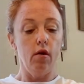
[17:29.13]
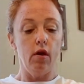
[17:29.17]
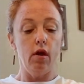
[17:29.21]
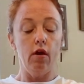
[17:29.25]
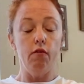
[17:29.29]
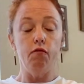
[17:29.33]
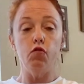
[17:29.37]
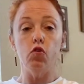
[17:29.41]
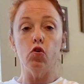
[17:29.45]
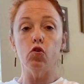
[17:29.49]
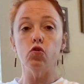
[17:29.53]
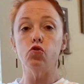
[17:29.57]

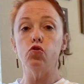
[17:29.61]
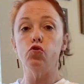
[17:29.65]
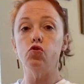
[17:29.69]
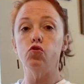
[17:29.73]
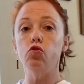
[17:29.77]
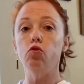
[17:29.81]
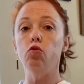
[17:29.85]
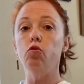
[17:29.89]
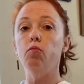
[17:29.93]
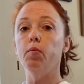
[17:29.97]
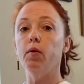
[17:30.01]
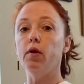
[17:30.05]
If you're
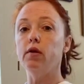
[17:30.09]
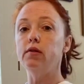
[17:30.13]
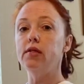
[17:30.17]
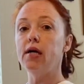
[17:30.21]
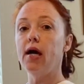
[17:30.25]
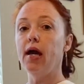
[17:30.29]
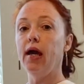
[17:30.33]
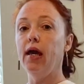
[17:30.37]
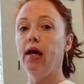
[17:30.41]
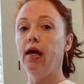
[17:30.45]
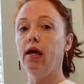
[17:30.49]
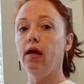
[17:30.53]
super
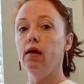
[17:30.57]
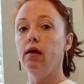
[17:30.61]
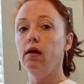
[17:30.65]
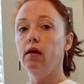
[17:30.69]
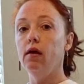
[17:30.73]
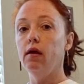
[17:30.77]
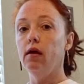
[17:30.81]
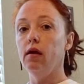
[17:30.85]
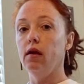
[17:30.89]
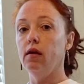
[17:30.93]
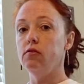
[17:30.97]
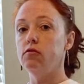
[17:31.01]
tight,
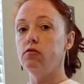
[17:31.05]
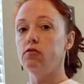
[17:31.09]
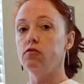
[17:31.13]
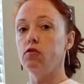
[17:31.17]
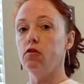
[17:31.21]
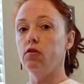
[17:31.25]
it's